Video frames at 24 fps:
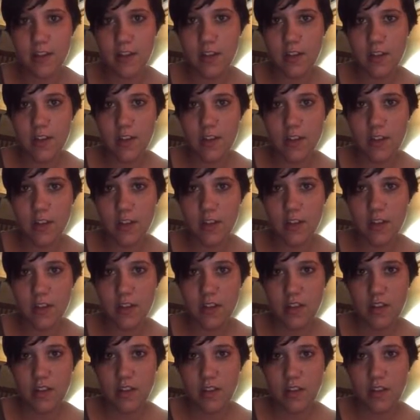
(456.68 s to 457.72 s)

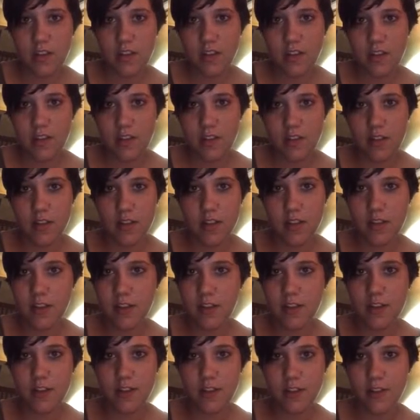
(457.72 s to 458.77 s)

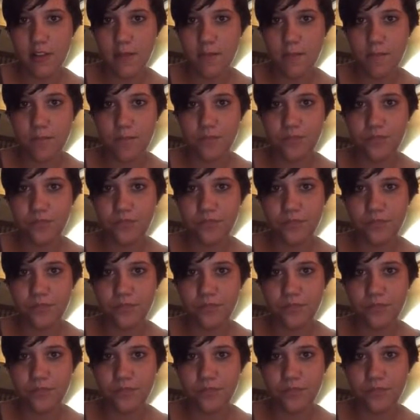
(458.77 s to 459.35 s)
(silence)